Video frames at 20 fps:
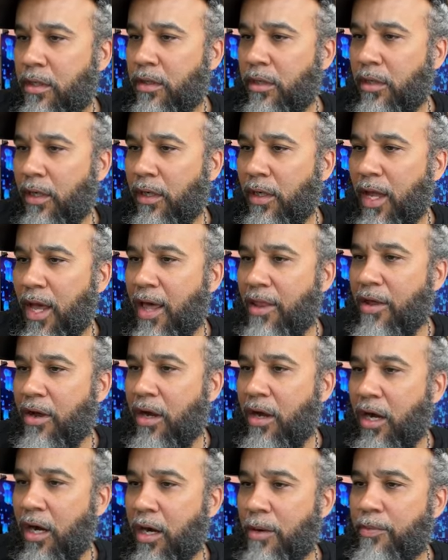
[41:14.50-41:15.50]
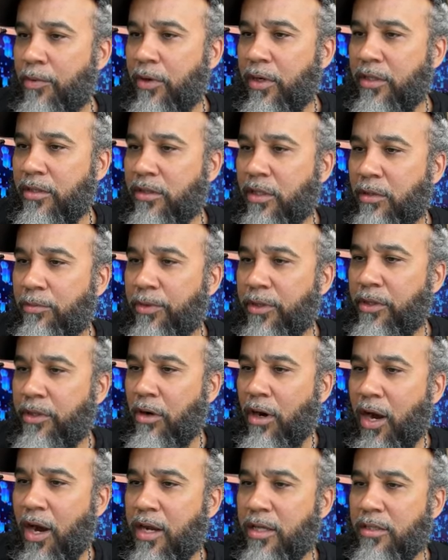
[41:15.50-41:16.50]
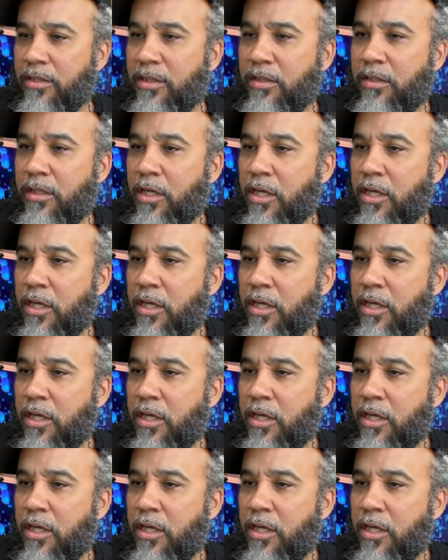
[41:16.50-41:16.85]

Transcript: The leather upper is going to be crazy.